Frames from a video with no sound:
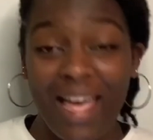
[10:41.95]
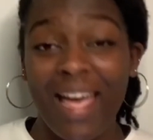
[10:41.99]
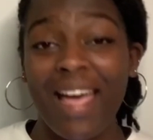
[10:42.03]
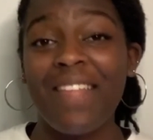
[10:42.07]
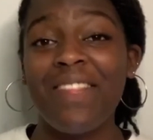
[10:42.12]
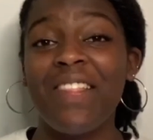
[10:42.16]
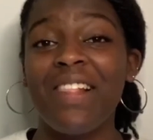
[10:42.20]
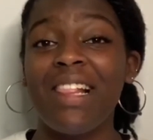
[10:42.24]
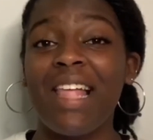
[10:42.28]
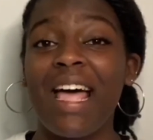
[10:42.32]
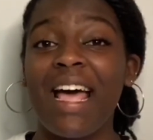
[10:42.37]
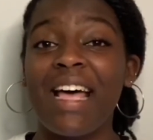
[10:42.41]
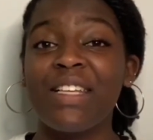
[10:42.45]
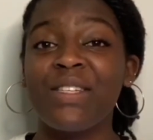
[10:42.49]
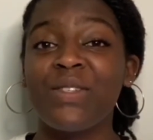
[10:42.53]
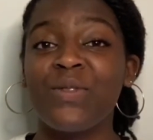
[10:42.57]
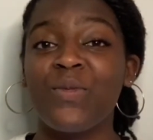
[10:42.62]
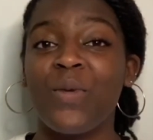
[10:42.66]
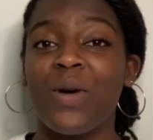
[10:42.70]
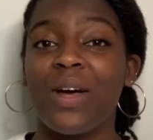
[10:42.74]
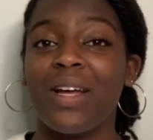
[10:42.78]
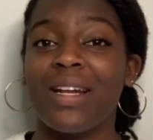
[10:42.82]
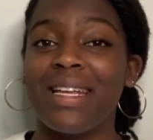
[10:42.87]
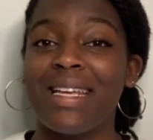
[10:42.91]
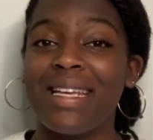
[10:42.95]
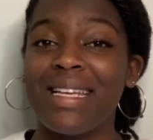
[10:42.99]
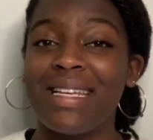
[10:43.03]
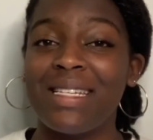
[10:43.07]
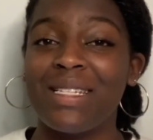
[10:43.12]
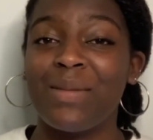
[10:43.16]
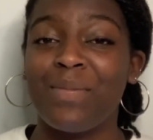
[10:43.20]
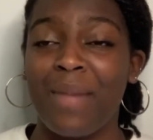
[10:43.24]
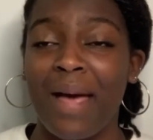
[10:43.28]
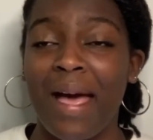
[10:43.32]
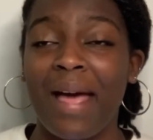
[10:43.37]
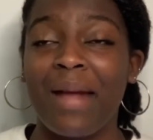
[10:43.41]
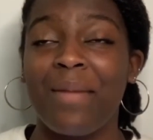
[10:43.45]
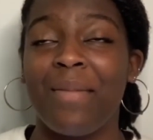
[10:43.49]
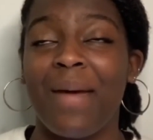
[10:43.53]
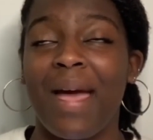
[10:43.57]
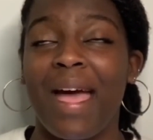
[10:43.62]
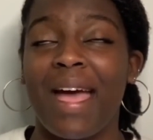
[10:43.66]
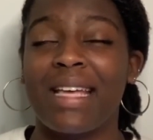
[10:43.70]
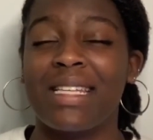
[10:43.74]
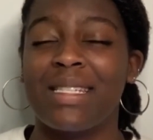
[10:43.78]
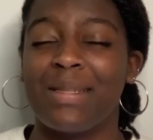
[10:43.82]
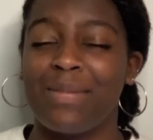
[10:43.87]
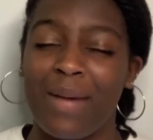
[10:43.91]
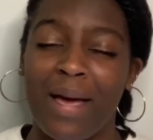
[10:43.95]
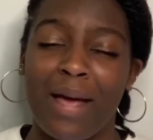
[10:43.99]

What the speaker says: And the last one is Mad Max